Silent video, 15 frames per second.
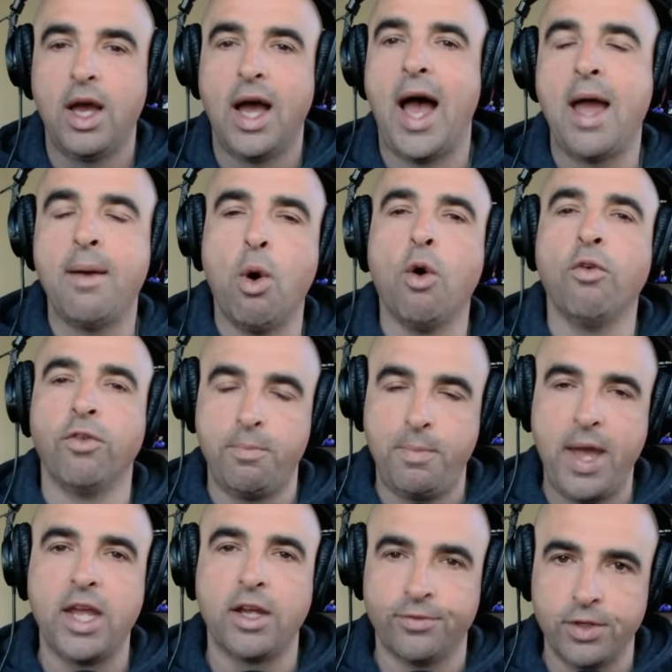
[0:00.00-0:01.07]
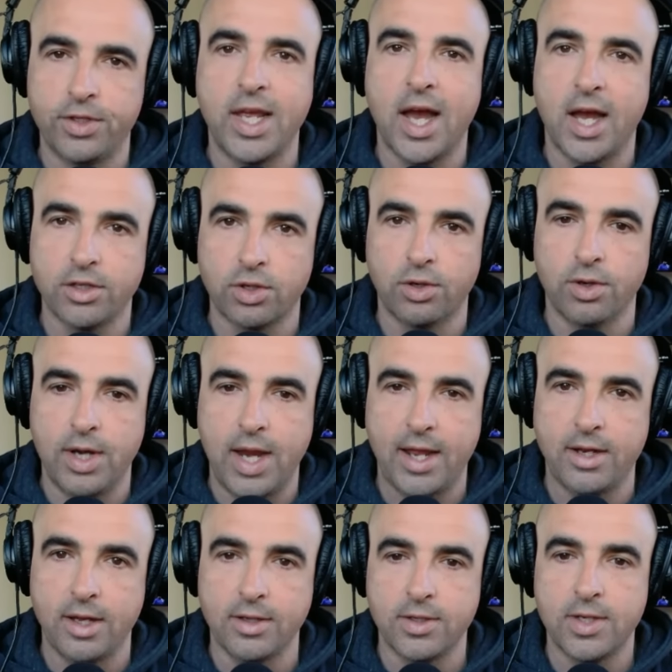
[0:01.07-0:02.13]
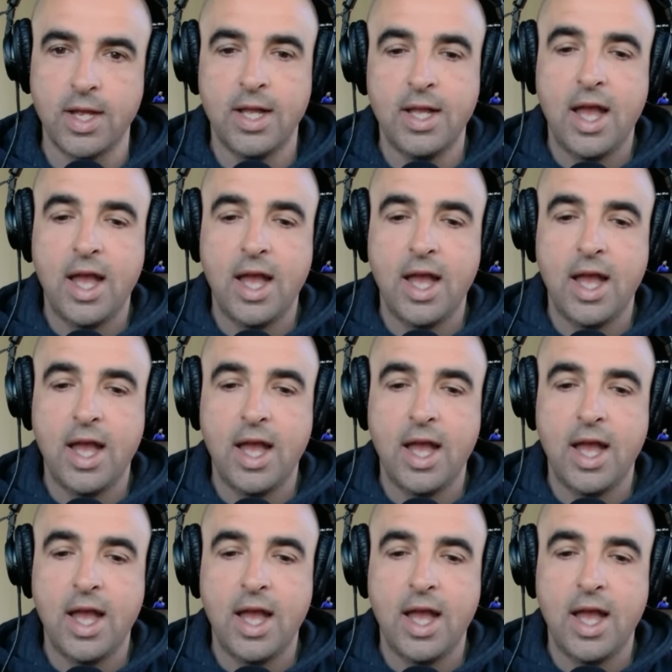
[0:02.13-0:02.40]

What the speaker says: I'm overpaying for Teoscar Hernandez.